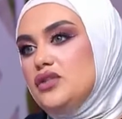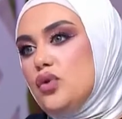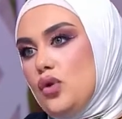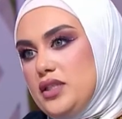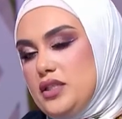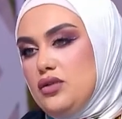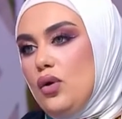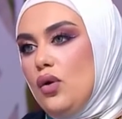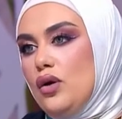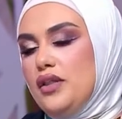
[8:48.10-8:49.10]
roasted
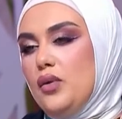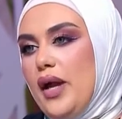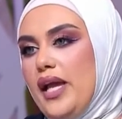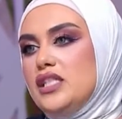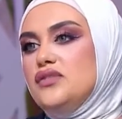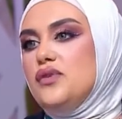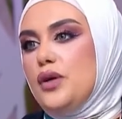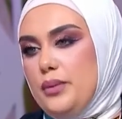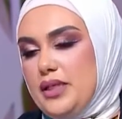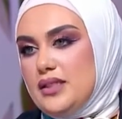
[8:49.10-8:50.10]
or the way it
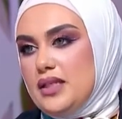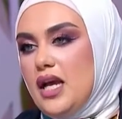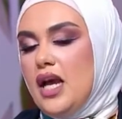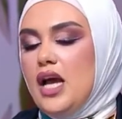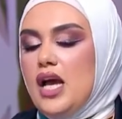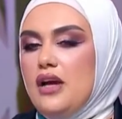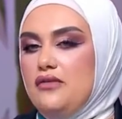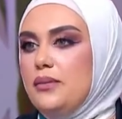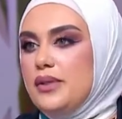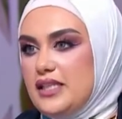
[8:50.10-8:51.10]
ferments
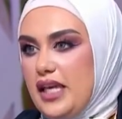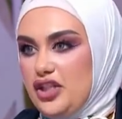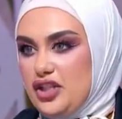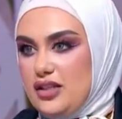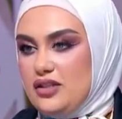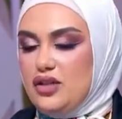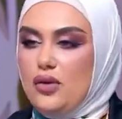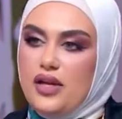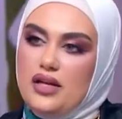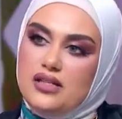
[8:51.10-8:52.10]
fermentation. So
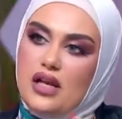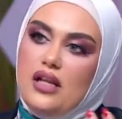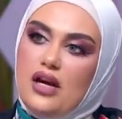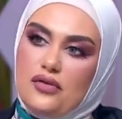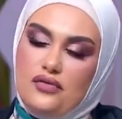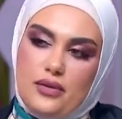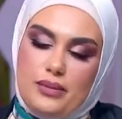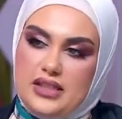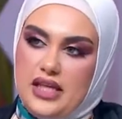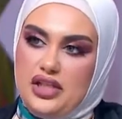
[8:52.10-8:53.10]
there is a lot of
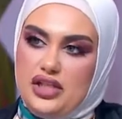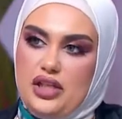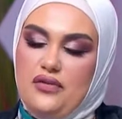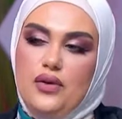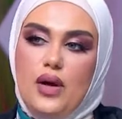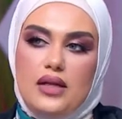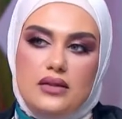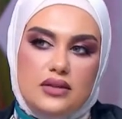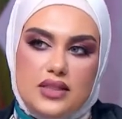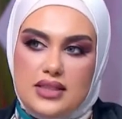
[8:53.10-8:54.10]
fermentation. If you
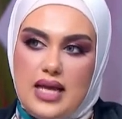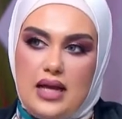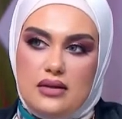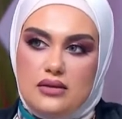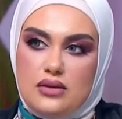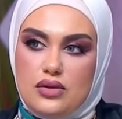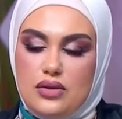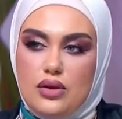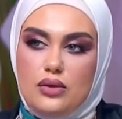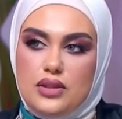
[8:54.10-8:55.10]
understand
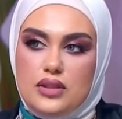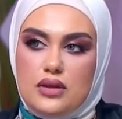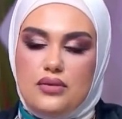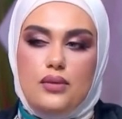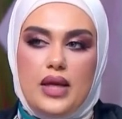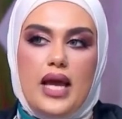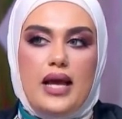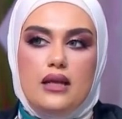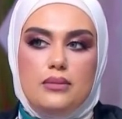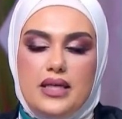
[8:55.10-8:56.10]
those three
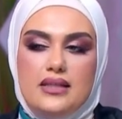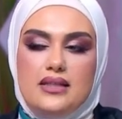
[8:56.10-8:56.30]
elements,